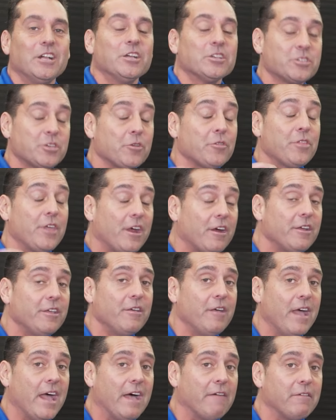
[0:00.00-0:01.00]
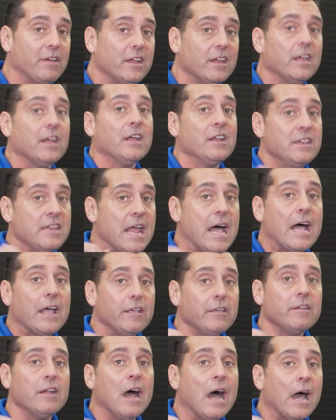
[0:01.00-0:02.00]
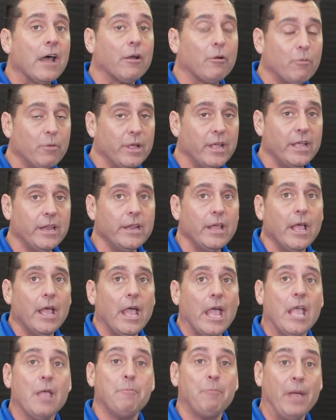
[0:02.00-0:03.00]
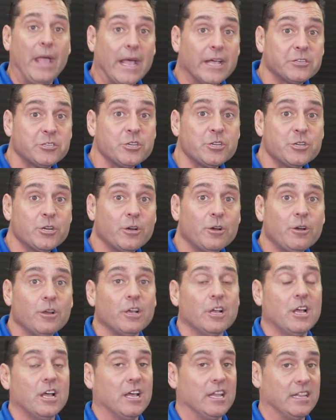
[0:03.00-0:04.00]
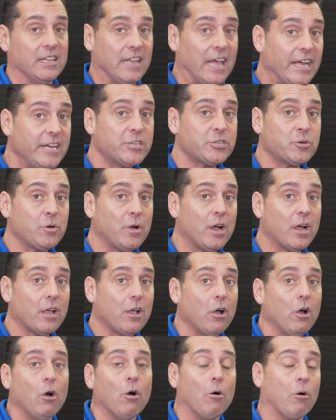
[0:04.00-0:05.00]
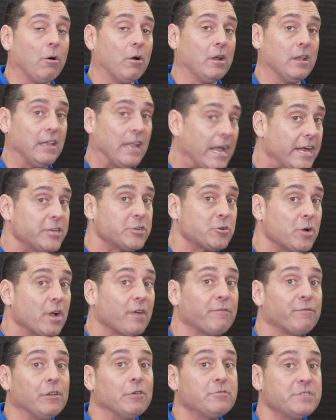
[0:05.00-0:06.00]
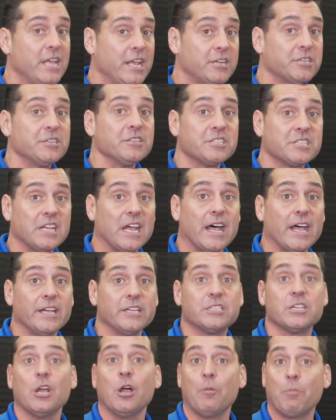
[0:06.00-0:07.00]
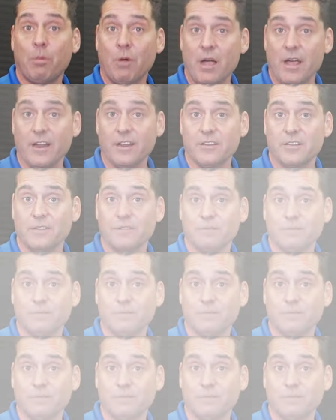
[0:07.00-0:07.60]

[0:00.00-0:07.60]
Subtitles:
So there you have it. Now you know how to read a passenger, light truck, or light truck flotation size product.